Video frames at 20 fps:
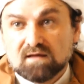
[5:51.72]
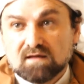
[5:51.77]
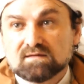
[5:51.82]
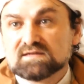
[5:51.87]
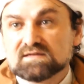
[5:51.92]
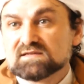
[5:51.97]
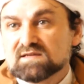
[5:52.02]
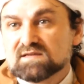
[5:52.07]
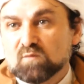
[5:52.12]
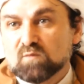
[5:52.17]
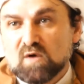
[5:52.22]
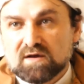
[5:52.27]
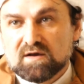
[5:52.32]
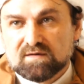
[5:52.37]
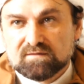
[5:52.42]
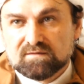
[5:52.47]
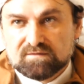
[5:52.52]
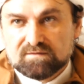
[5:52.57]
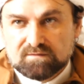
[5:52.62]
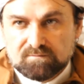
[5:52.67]
And this is the
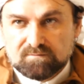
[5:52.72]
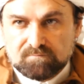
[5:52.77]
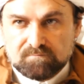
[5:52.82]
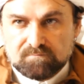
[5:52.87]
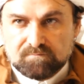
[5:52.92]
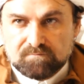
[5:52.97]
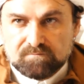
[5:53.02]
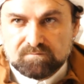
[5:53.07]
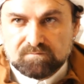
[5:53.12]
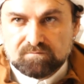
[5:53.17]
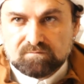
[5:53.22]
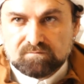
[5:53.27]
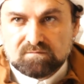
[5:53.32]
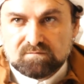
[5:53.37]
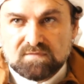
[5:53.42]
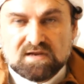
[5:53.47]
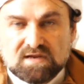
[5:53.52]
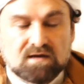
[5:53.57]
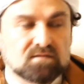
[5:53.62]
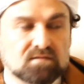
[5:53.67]
waqf.
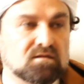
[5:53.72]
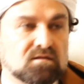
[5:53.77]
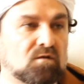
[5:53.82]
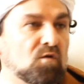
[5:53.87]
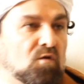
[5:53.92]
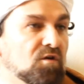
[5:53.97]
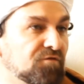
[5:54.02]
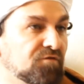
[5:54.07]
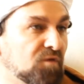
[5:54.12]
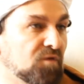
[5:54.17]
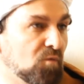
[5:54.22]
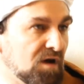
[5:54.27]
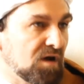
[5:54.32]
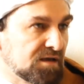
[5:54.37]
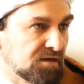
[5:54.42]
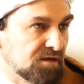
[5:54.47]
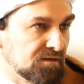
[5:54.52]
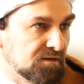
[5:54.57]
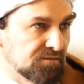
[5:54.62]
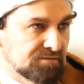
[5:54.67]
And the role of the
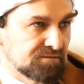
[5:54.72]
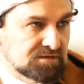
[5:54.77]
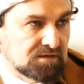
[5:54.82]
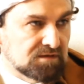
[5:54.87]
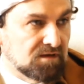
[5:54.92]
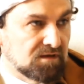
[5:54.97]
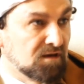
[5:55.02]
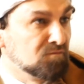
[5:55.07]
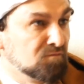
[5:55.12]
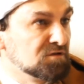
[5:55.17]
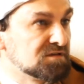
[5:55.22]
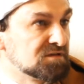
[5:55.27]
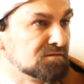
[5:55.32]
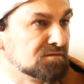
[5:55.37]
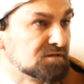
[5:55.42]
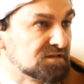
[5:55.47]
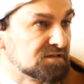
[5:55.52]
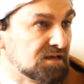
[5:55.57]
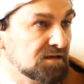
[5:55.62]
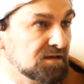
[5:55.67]
waqfs in
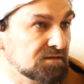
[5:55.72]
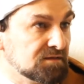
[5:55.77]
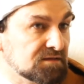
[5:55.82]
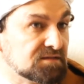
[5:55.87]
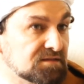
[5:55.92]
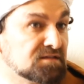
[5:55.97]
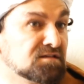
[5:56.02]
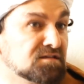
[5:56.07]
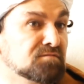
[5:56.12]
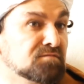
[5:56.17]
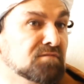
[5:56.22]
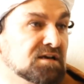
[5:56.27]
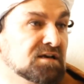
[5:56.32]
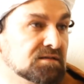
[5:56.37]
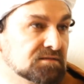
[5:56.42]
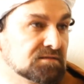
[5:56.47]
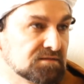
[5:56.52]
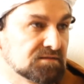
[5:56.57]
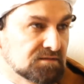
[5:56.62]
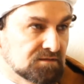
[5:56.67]
Muslim societies is
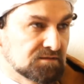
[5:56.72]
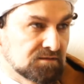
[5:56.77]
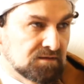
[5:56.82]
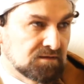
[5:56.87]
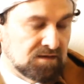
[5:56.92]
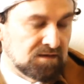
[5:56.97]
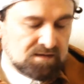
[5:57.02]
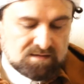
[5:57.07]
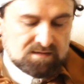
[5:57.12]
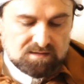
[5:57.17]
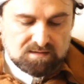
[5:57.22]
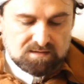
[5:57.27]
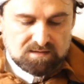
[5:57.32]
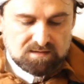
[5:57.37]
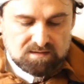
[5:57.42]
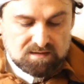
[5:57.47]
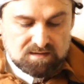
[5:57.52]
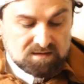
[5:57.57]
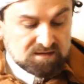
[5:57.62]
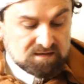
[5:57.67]
immense.
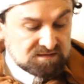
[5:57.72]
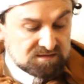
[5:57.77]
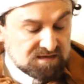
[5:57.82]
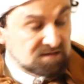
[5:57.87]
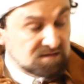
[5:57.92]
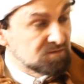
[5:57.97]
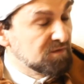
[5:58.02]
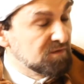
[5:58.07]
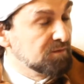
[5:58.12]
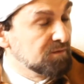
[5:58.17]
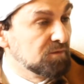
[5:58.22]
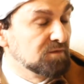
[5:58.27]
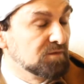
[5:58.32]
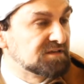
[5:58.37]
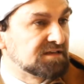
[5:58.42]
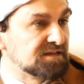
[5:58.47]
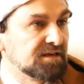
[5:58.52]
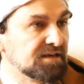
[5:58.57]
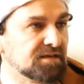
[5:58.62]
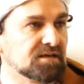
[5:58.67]
And as we
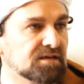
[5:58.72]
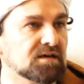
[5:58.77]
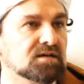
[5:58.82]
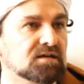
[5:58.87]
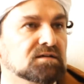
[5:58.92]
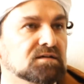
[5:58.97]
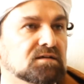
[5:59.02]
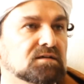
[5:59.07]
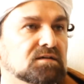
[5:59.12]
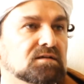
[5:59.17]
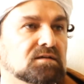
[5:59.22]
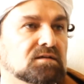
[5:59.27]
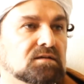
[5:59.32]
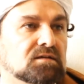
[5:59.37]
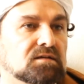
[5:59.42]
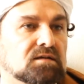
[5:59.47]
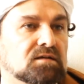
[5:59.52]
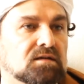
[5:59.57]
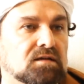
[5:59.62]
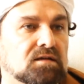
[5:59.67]
will see here
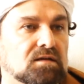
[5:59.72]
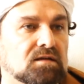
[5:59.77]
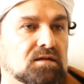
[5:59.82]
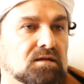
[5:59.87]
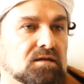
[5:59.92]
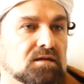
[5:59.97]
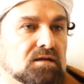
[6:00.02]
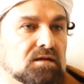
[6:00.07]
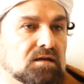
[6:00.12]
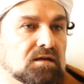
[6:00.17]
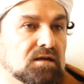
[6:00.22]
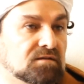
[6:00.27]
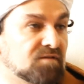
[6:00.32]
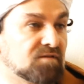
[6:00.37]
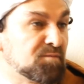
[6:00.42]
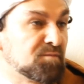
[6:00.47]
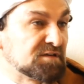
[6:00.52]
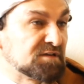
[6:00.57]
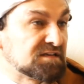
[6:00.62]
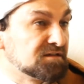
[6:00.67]

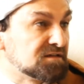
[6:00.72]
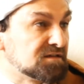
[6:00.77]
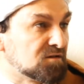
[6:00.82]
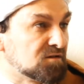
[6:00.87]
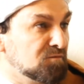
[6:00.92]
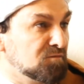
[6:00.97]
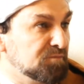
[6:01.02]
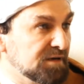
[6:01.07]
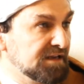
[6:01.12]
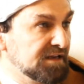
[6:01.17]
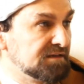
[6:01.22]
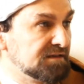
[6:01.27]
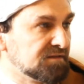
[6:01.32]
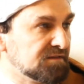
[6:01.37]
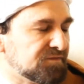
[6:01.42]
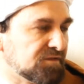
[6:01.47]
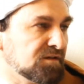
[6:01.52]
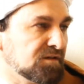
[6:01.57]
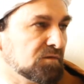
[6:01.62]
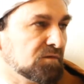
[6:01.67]
it represents a complete
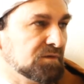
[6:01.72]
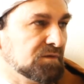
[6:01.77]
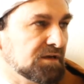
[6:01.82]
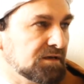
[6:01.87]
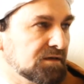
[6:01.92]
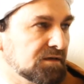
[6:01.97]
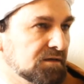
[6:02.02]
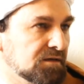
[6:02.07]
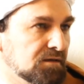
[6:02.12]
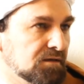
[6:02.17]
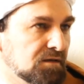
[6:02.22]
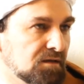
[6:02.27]
different way